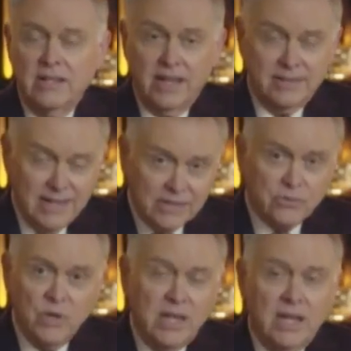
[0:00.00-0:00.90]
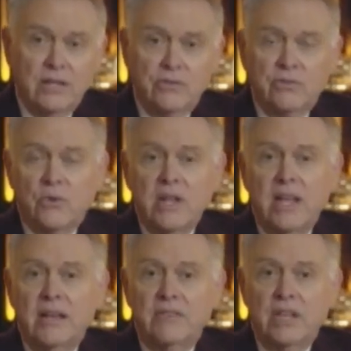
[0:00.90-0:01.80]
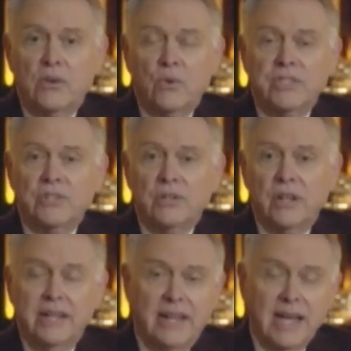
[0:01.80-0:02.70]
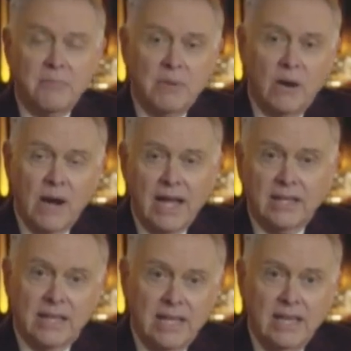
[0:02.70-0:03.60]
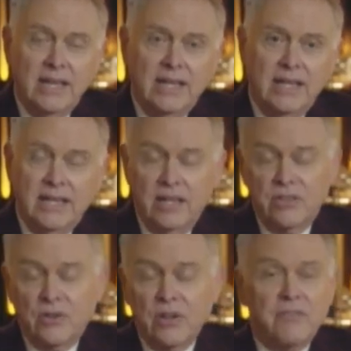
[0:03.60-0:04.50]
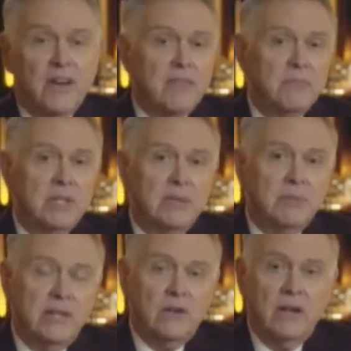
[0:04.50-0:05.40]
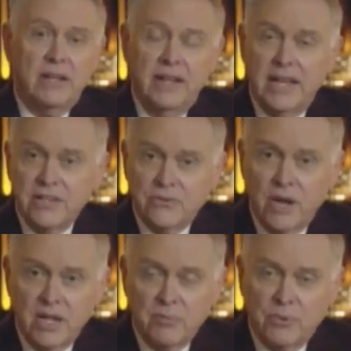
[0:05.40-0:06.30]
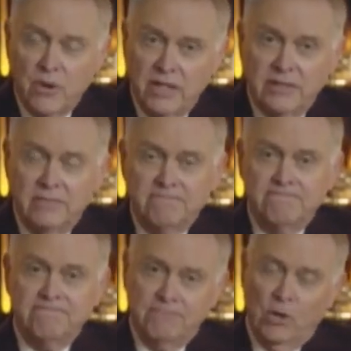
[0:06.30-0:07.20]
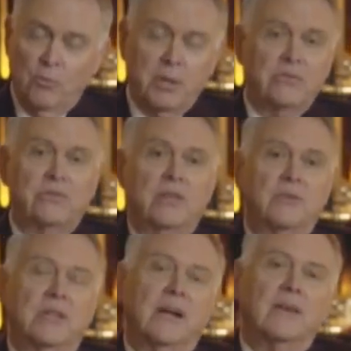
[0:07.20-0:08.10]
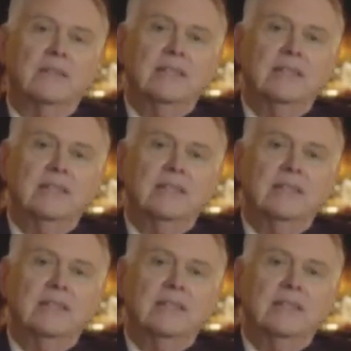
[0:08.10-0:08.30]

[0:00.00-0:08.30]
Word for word: like next weekend's screening of the original Nightmare Alley in a 35 millimeter nitrate print. Hope I see you there.